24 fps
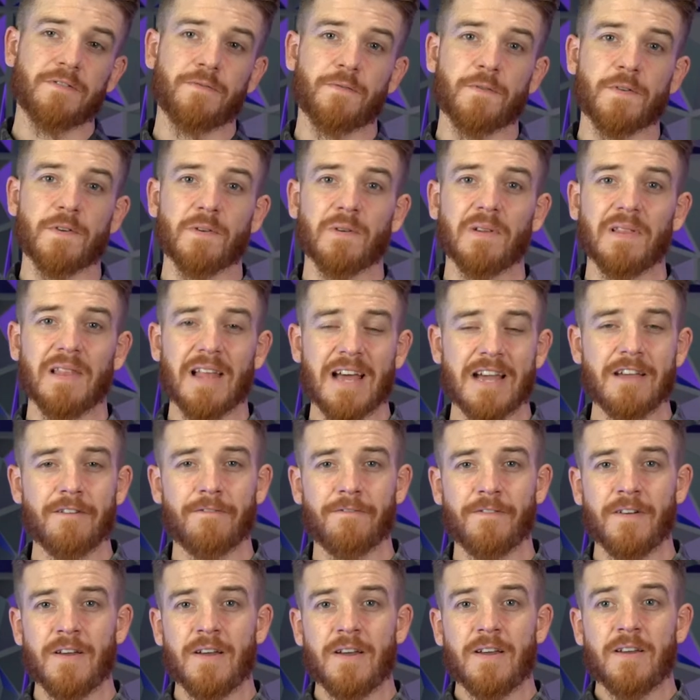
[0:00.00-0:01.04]
for your
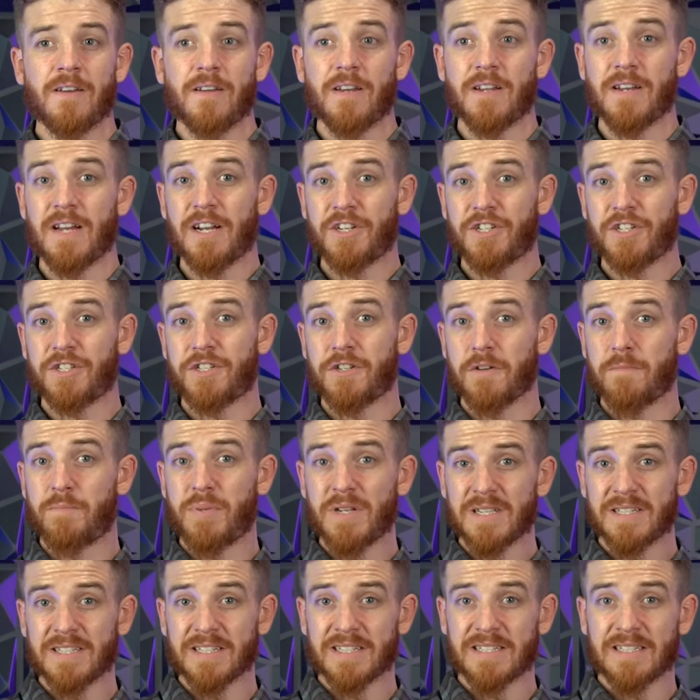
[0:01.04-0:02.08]
life, and not just your
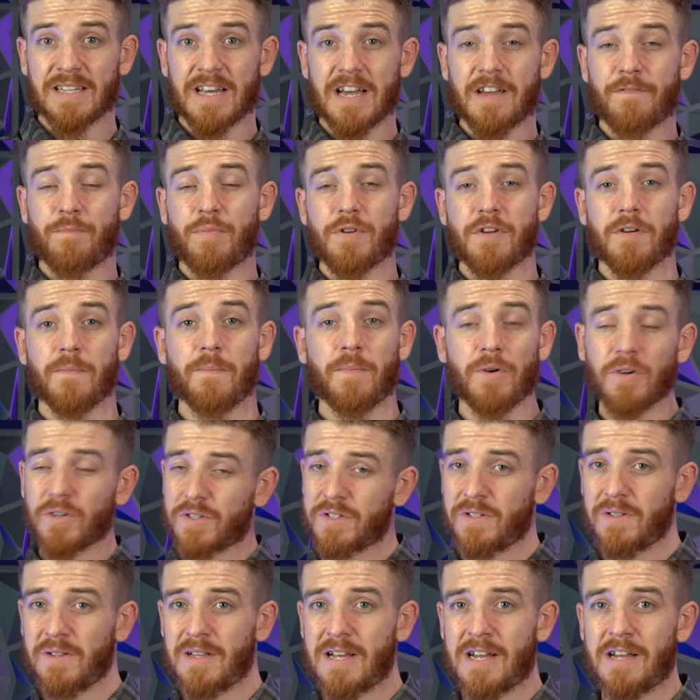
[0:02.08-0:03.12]
business life, but your
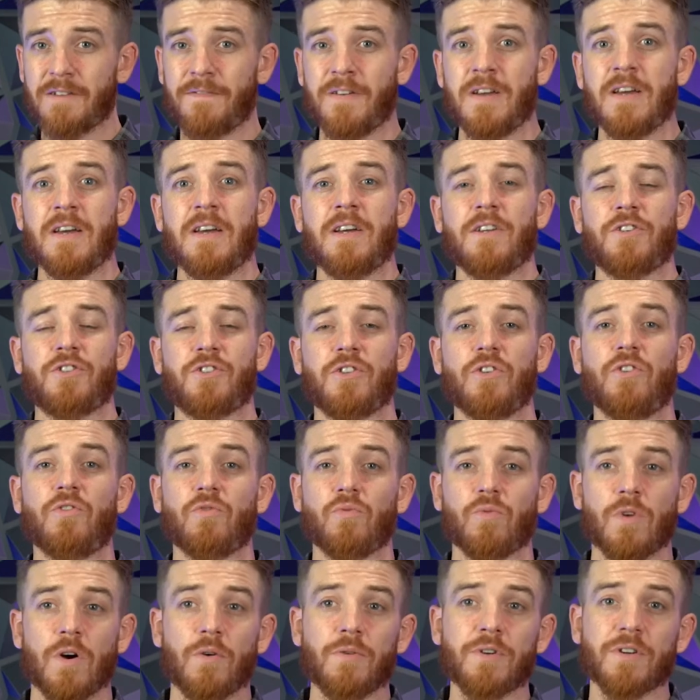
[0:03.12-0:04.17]
personal life, to
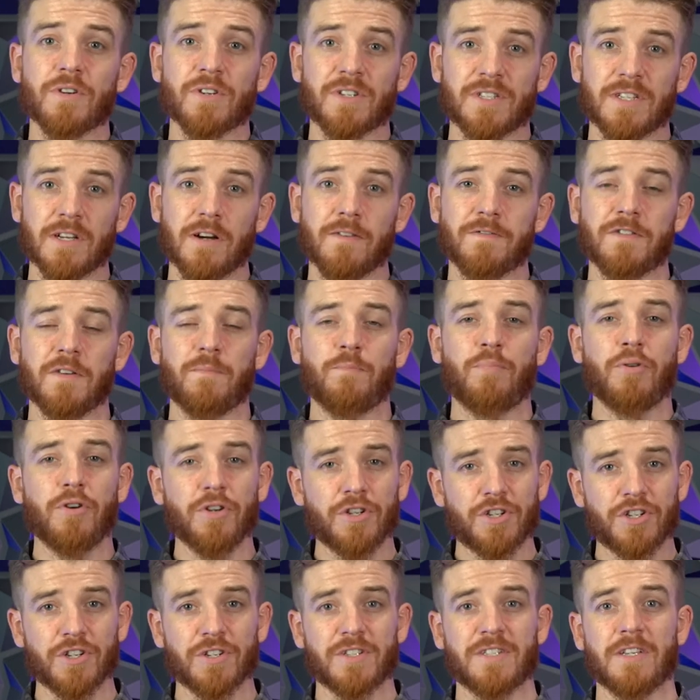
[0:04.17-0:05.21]
grow yourself, to
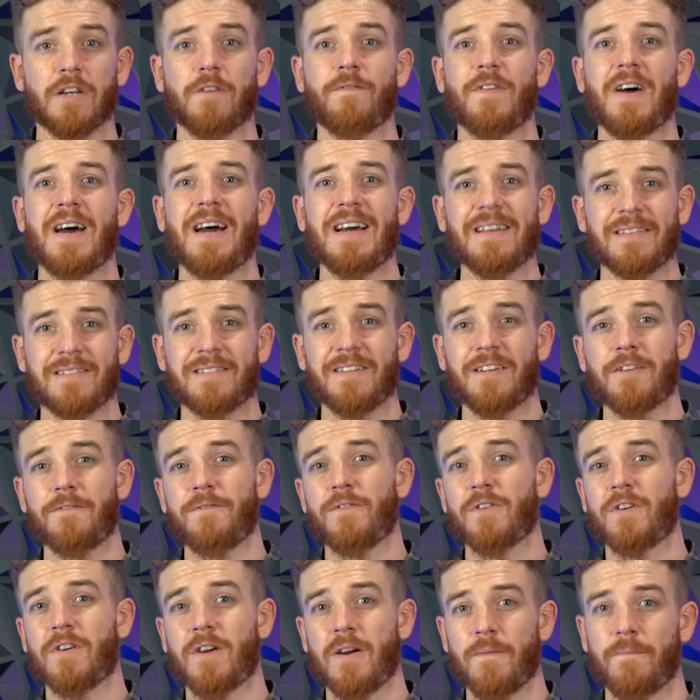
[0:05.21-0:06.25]
push yourself outside of
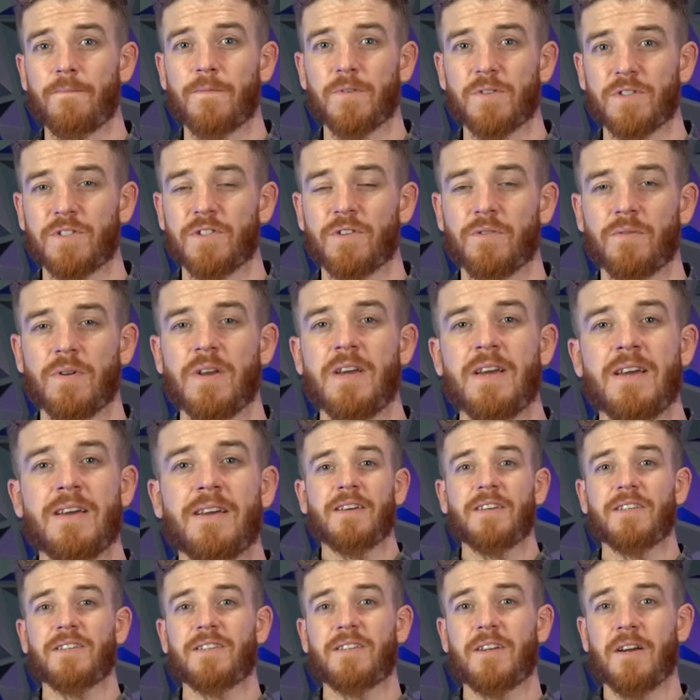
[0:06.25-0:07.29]
your comfort zone.
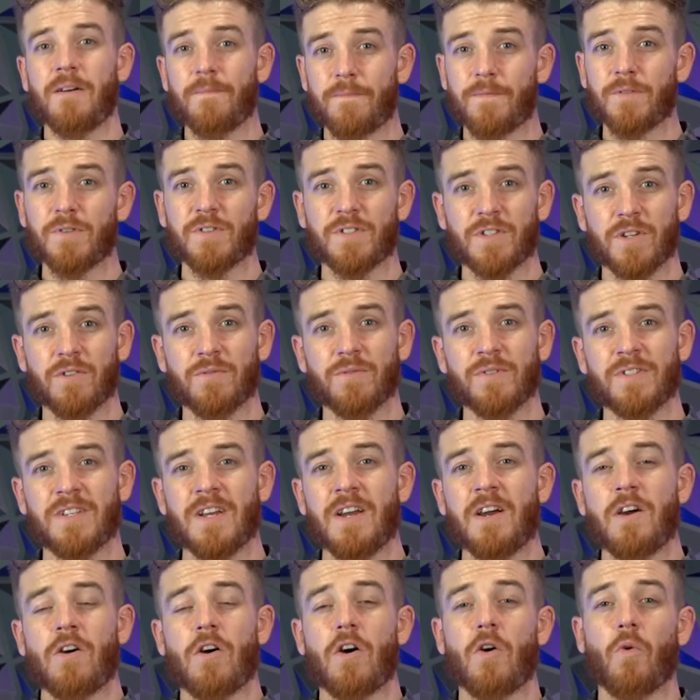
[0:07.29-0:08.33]
Because comfort zones
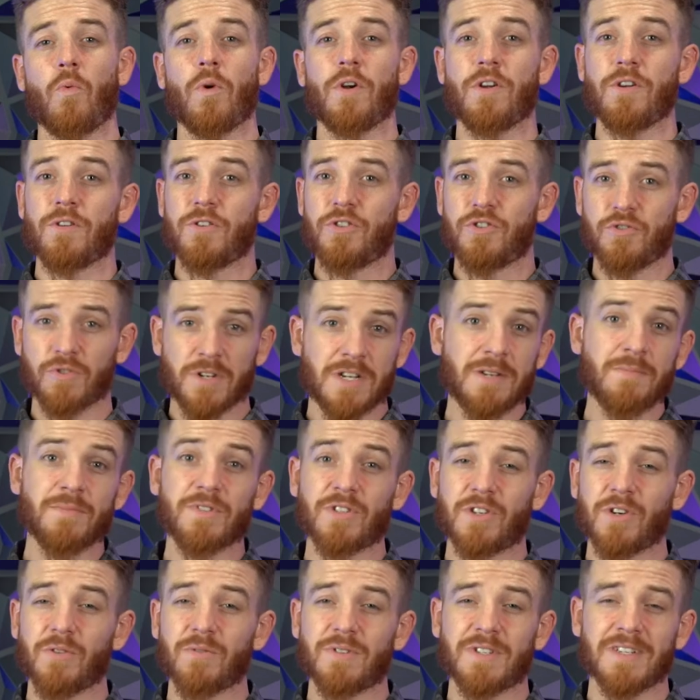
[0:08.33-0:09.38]
are where your
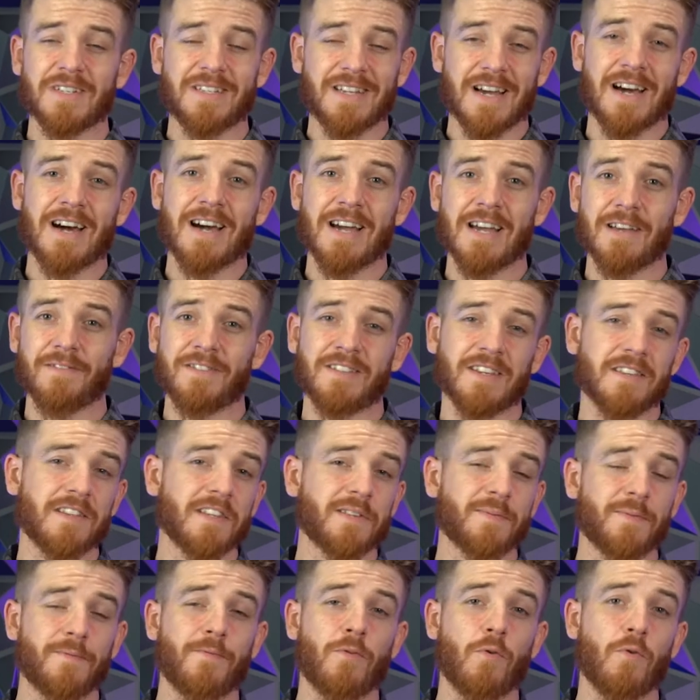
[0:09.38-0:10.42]
dreams go to die. I've said
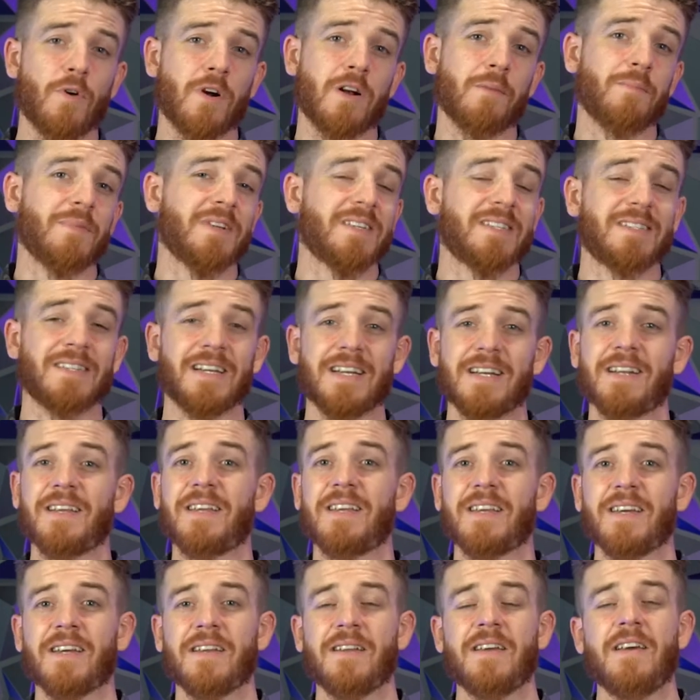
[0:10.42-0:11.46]
this before and I'm gonna say it
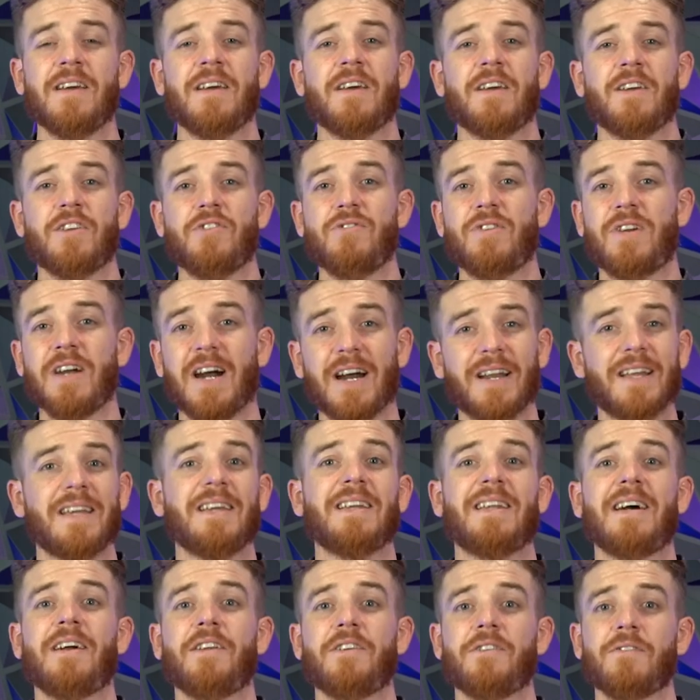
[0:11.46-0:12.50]
again. You gotta
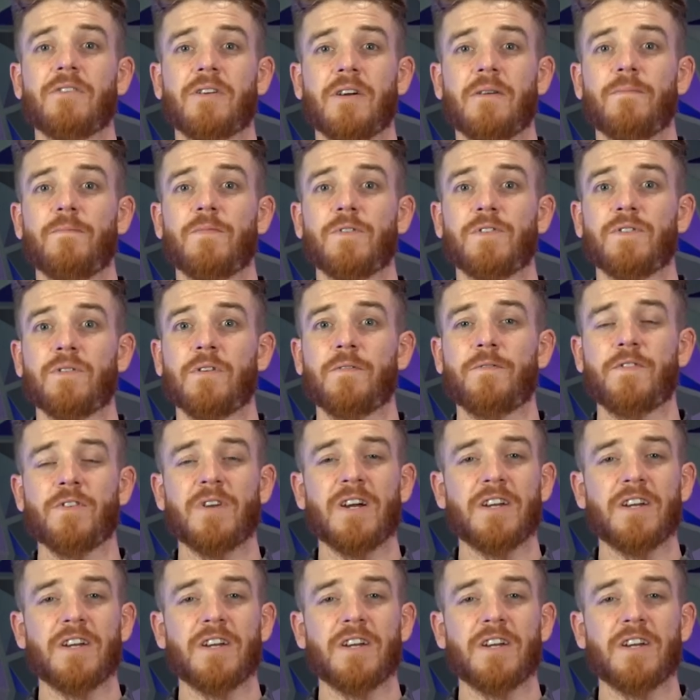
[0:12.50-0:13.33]
get out of your comfort zone. If you're